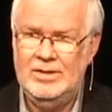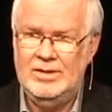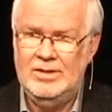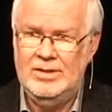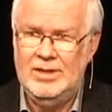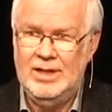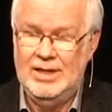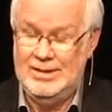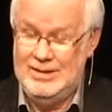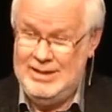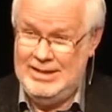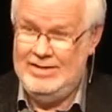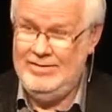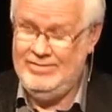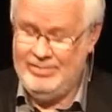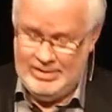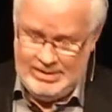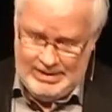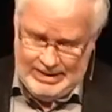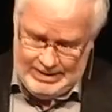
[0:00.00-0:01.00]
And
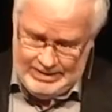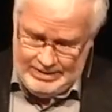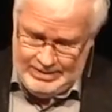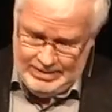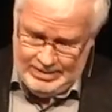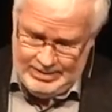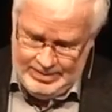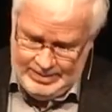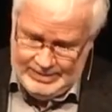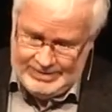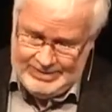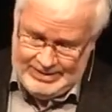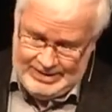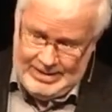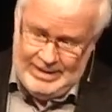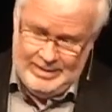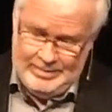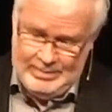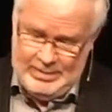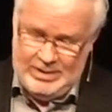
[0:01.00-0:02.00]
David had done the
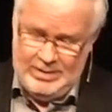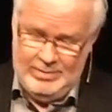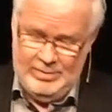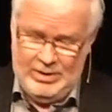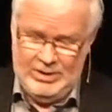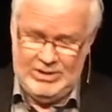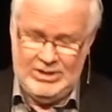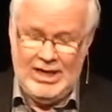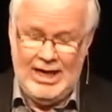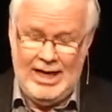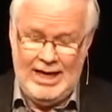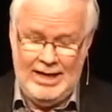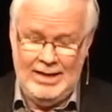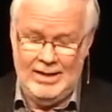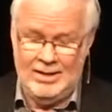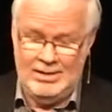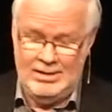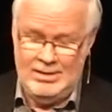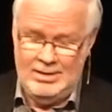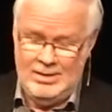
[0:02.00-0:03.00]
same at a much
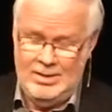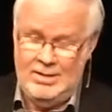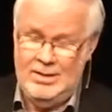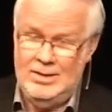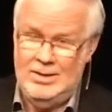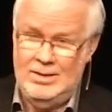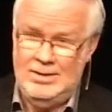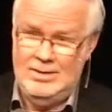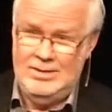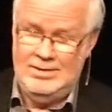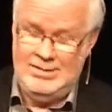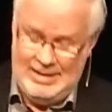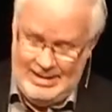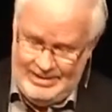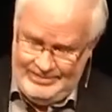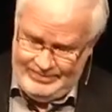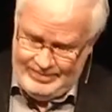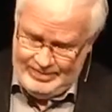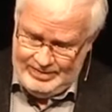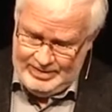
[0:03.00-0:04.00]
higher
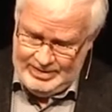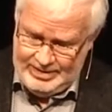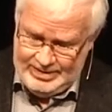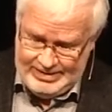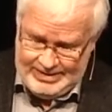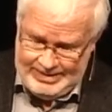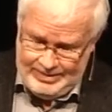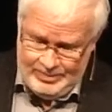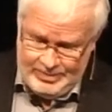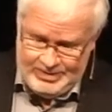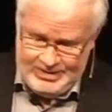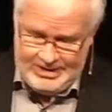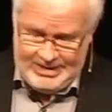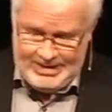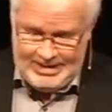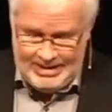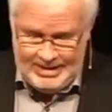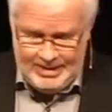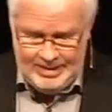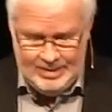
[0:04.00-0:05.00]
level because he was
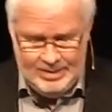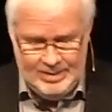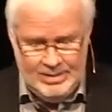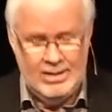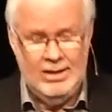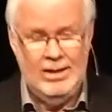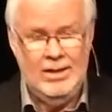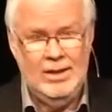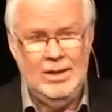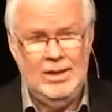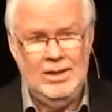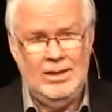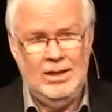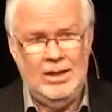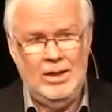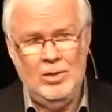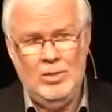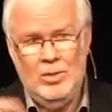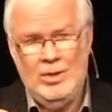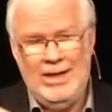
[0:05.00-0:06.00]
king. Now,
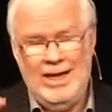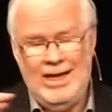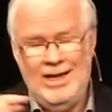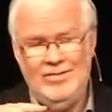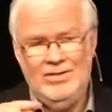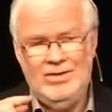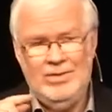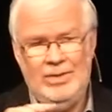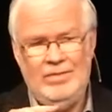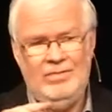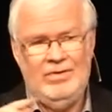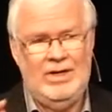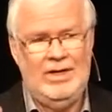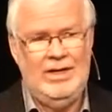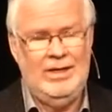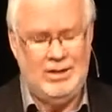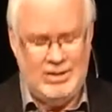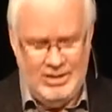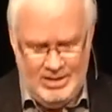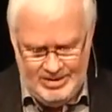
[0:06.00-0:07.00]
we have to be very
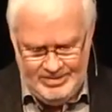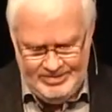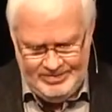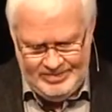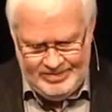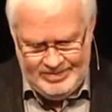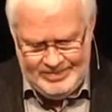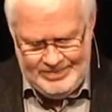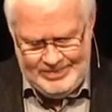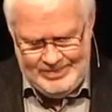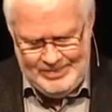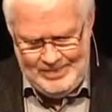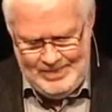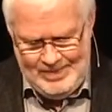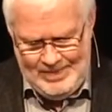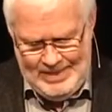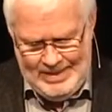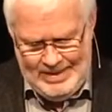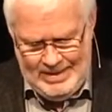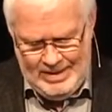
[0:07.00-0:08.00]
careful
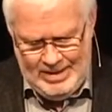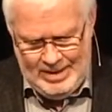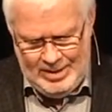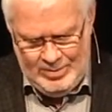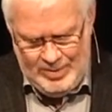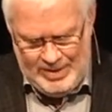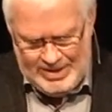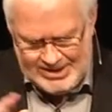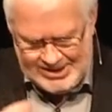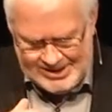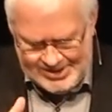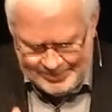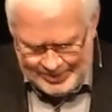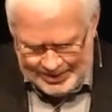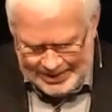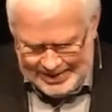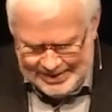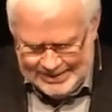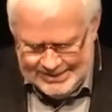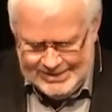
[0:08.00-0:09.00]
how we
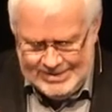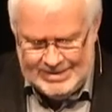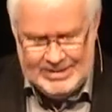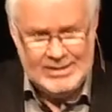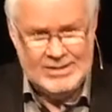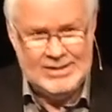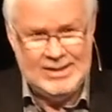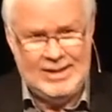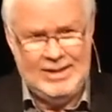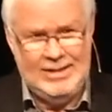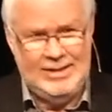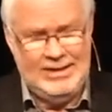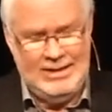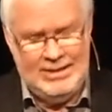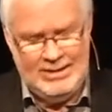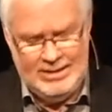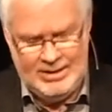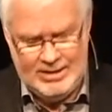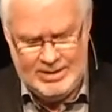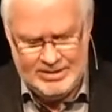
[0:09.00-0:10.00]
express this idea
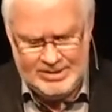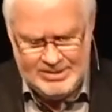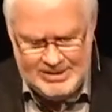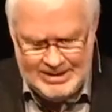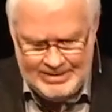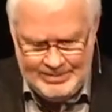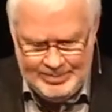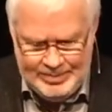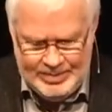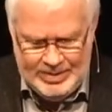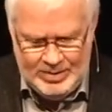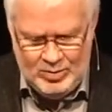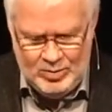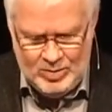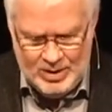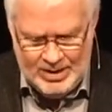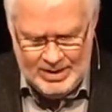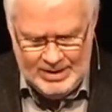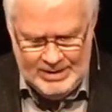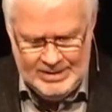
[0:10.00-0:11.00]
in a contemporary
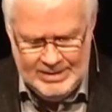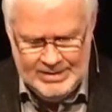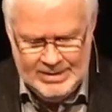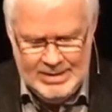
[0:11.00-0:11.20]
world.